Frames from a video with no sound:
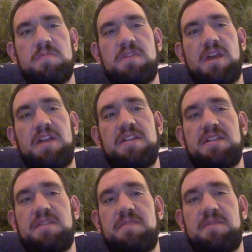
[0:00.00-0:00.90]
Signs and
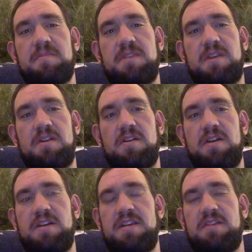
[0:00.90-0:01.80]
symptoms. Here
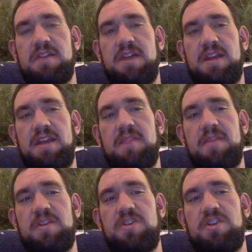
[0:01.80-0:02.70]
is a great
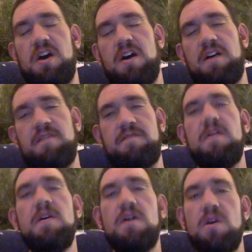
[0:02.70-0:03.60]
image of
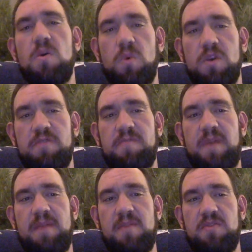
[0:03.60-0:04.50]
one of
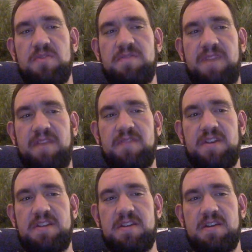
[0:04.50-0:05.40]
my most
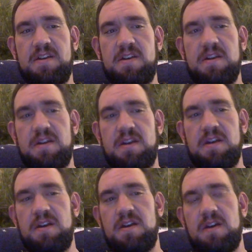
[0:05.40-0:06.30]
favorite
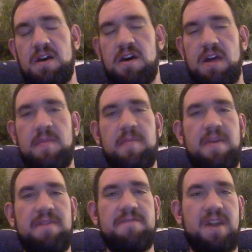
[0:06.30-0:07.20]

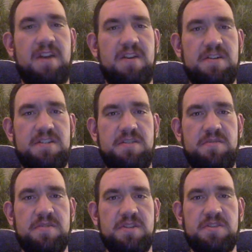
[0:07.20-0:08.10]
MMA fighters
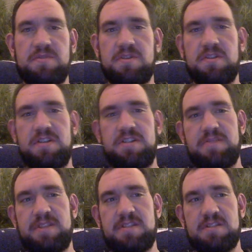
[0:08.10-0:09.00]
who was also a collegiate
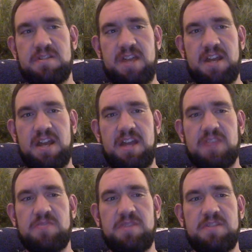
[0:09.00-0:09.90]
wrestler and a high
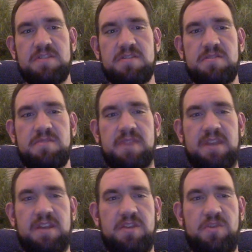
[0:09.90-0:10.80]
school wrestler,
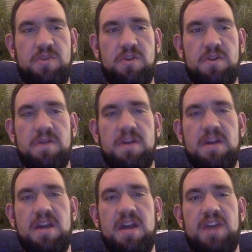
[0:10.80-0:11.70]
Randy Couture.
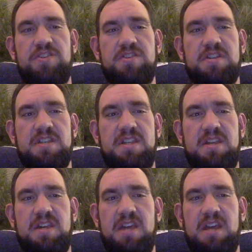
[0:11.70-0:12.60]
As you can
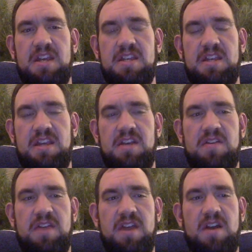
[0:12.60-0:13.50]
see in his
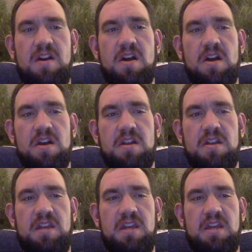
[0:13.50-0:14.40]
ear there on
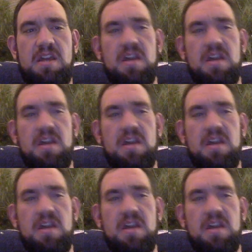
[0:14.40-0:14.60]
the